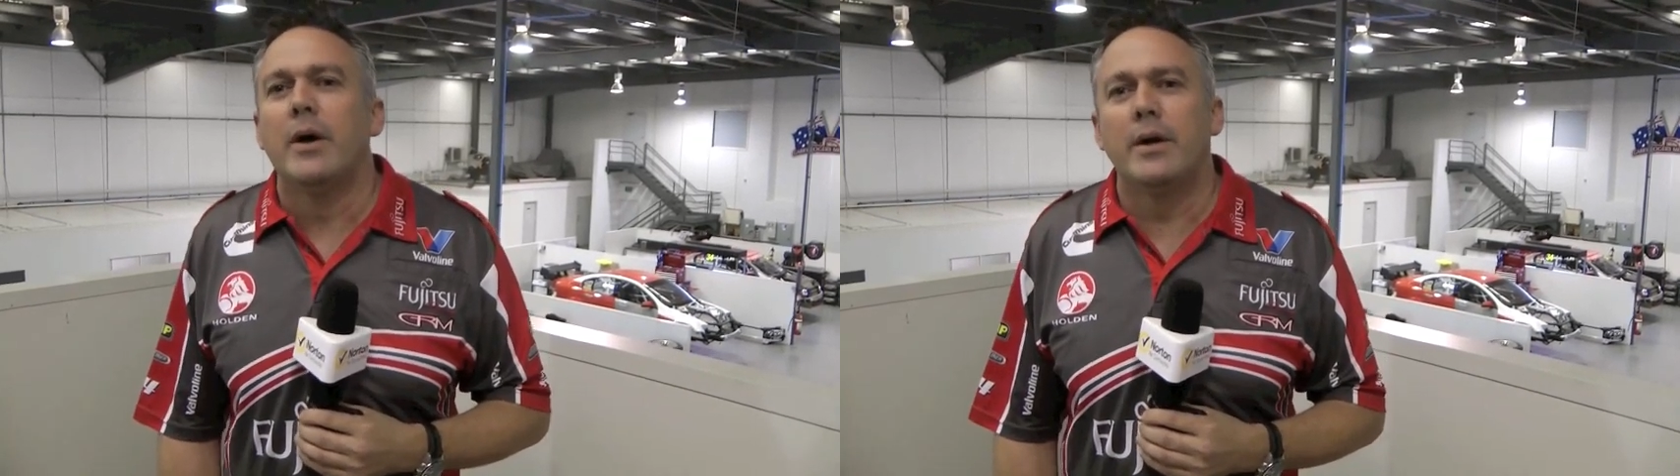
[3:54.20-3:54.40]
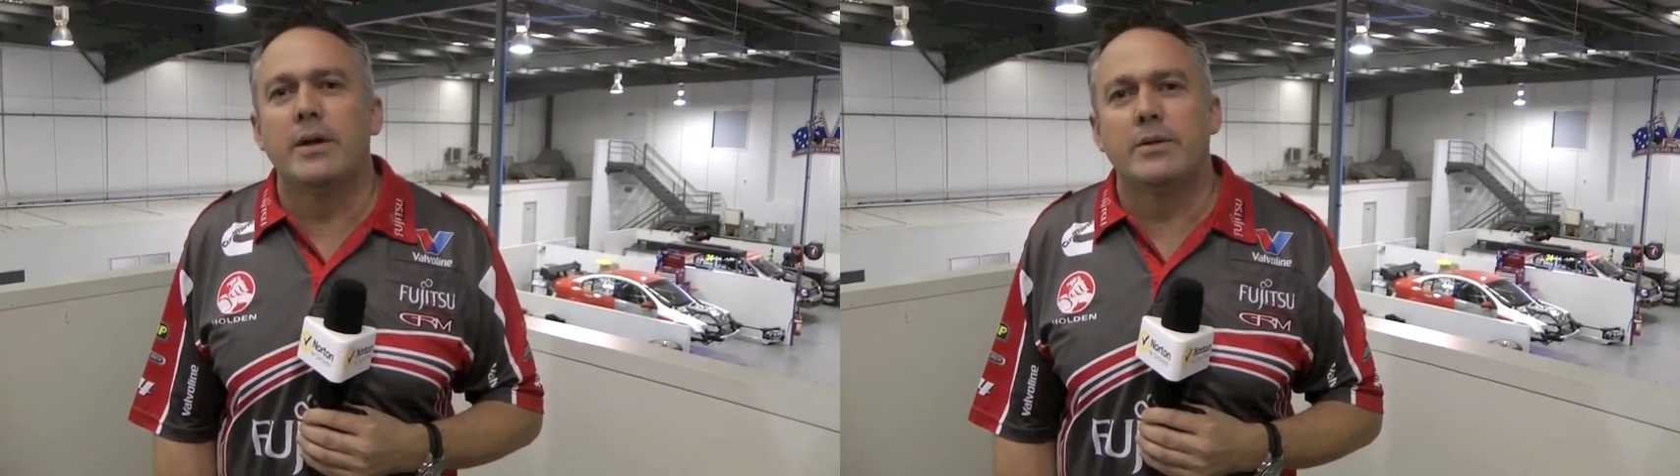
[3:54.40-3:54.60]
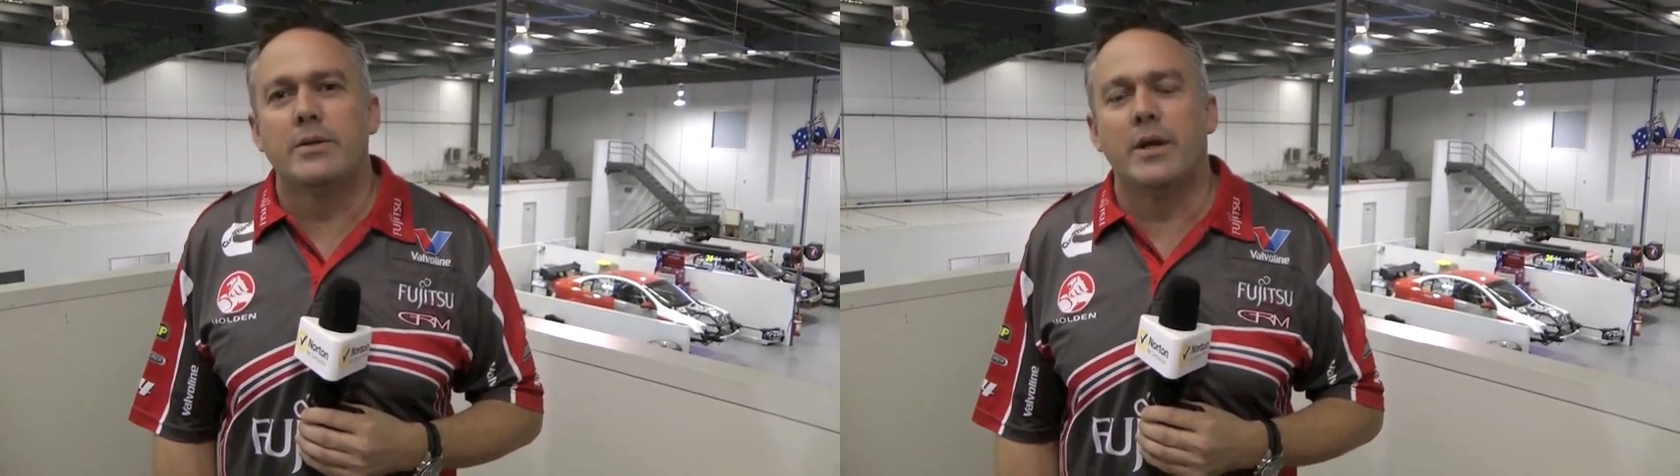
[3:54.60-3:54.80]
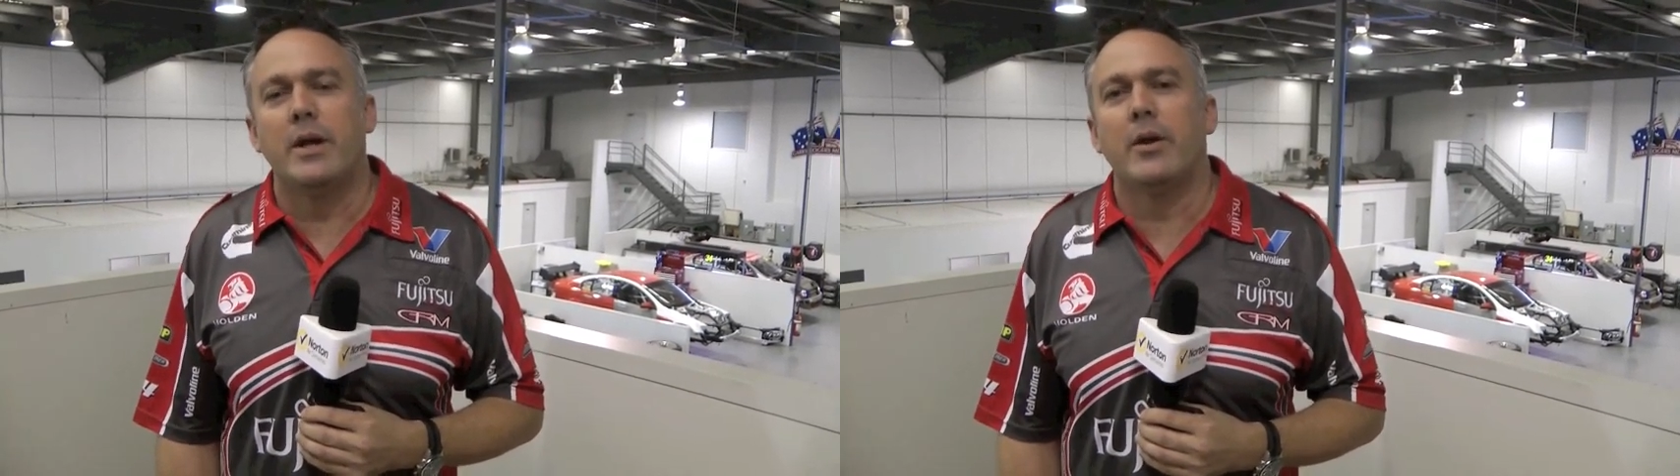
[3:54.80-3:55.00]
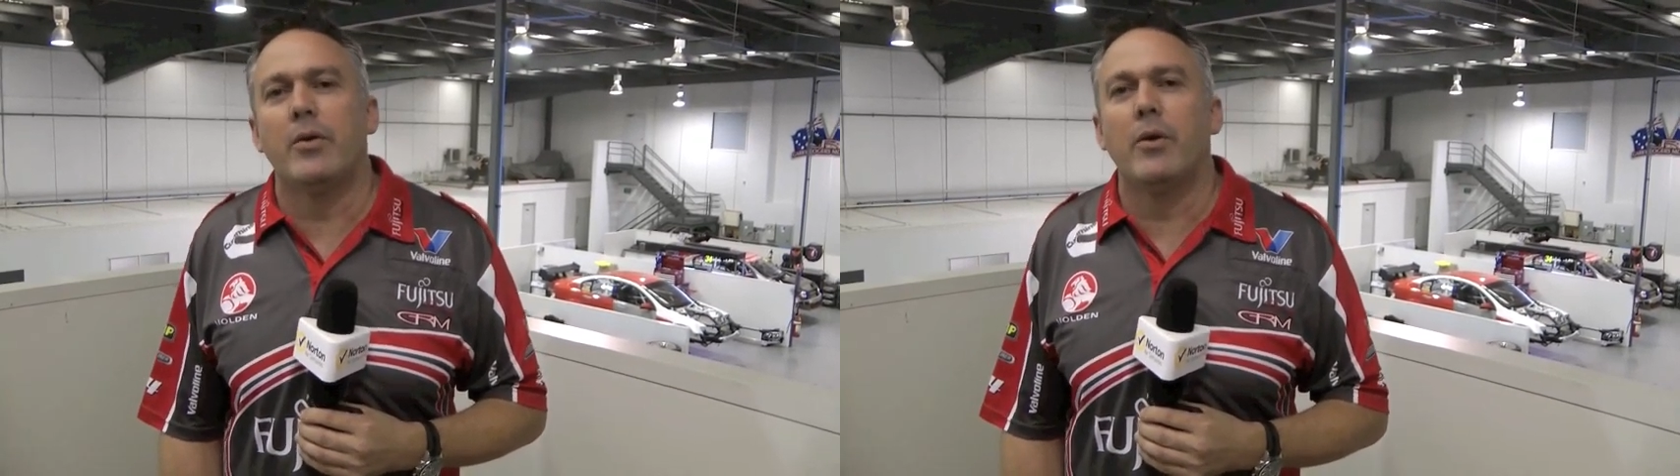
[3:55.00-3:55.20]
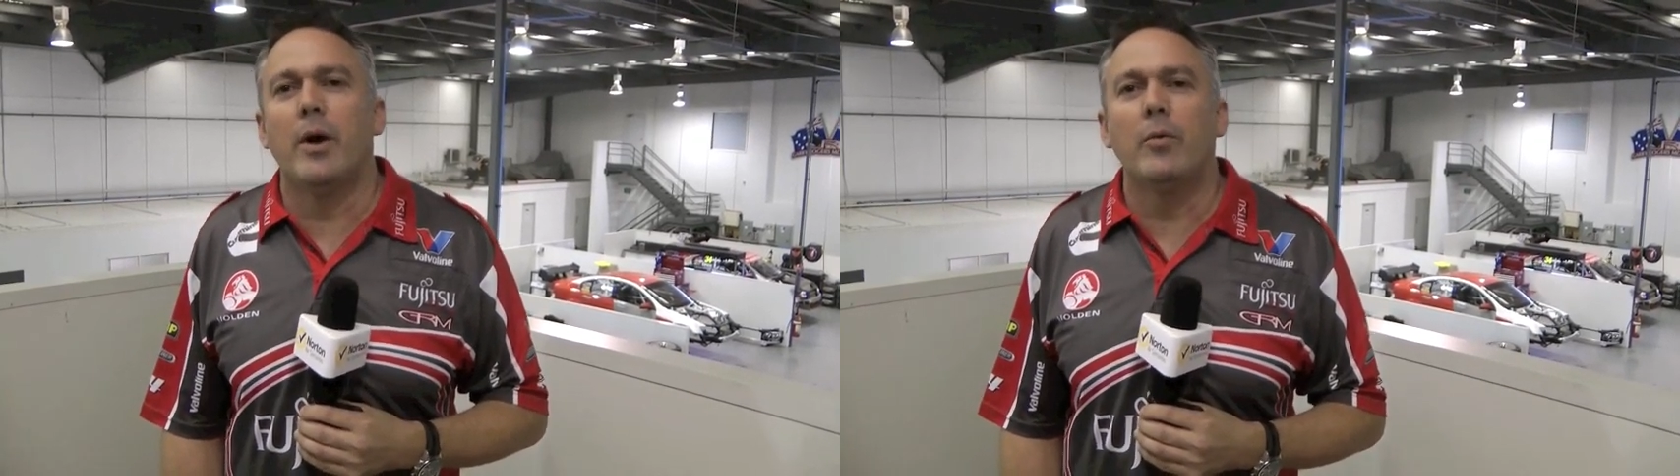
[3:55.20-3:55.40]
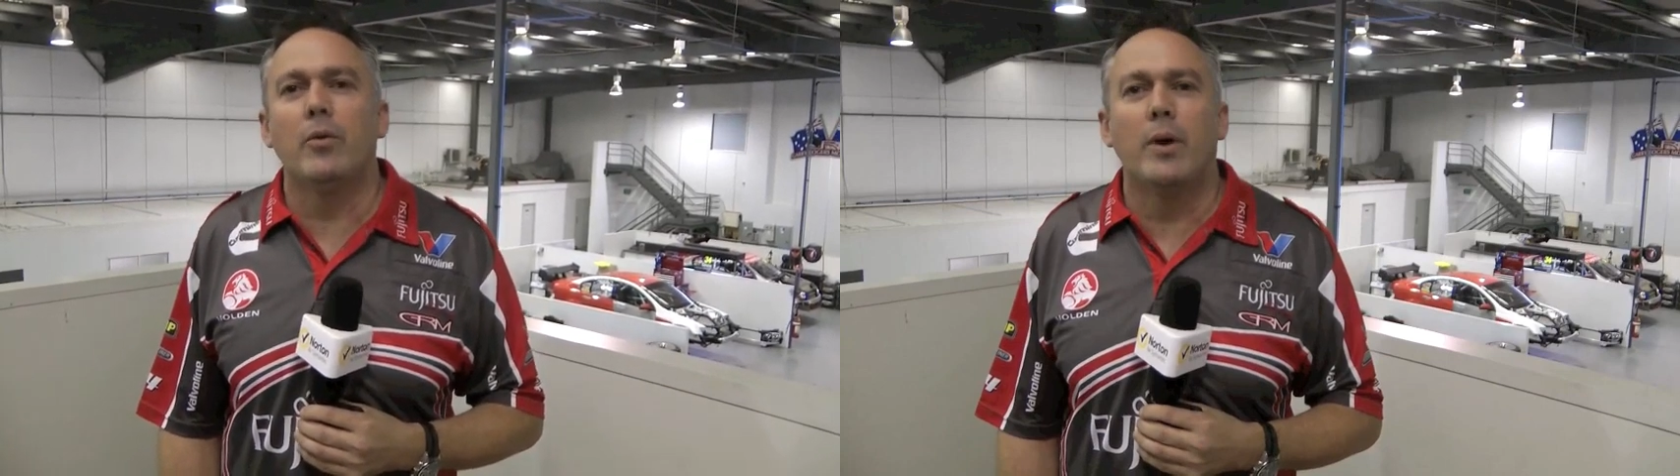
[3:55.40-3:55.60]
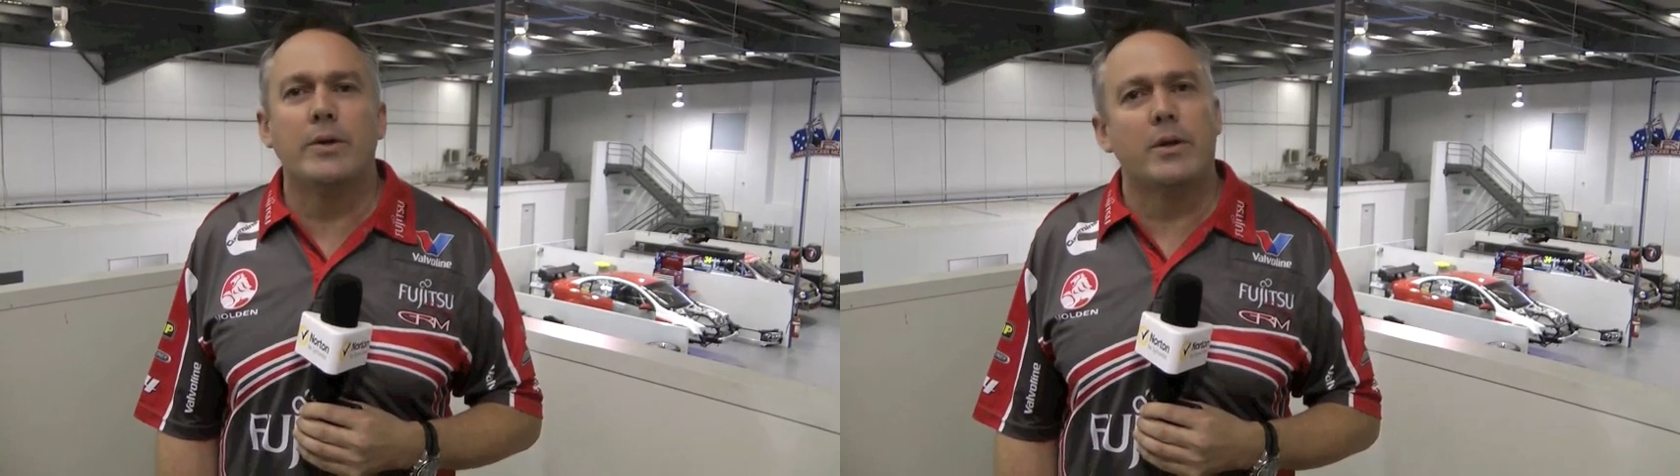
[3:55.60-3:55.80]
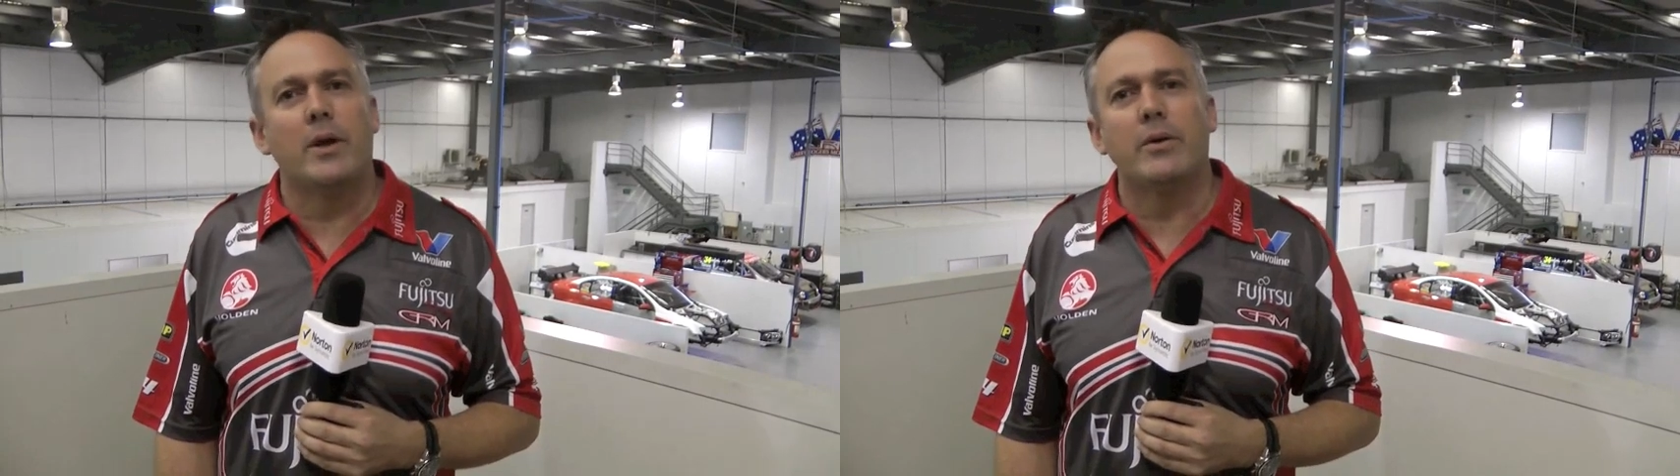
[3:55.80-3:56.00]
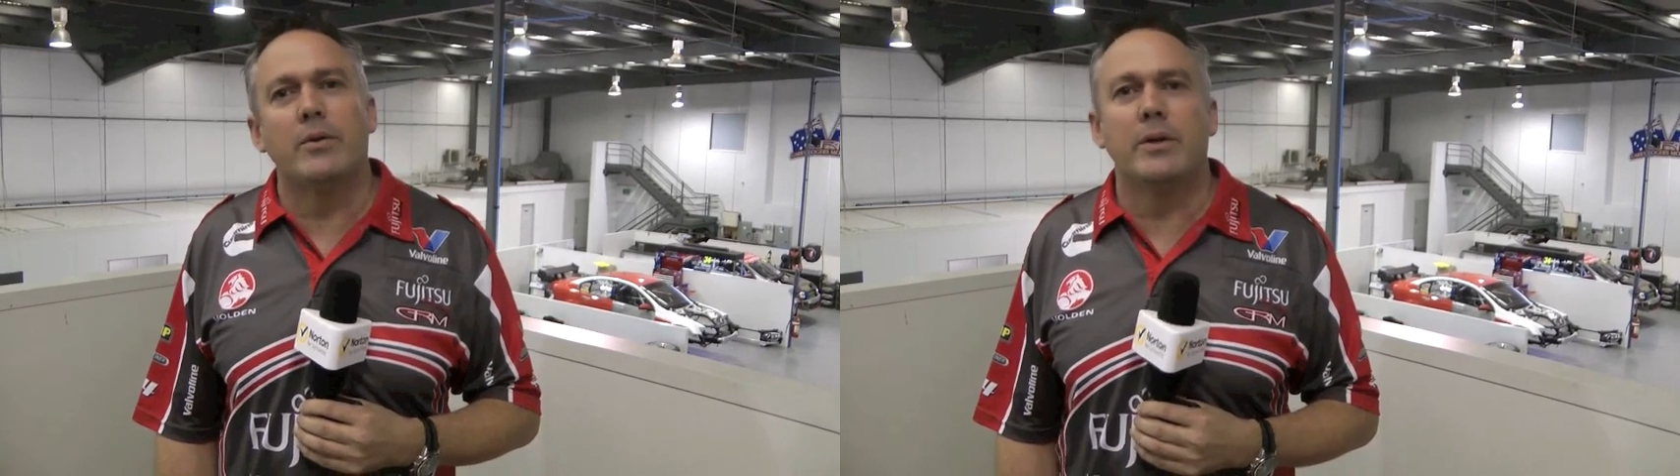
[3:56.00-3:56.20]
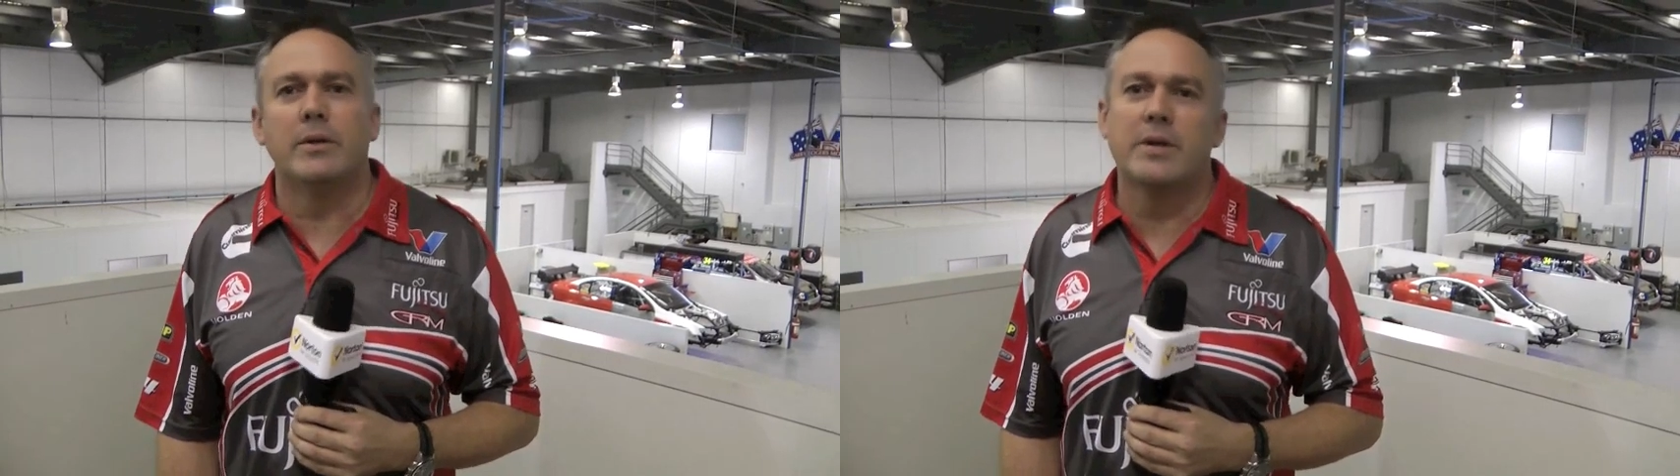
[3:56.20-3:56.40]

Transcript: I guess as a kid, I grew up always going to the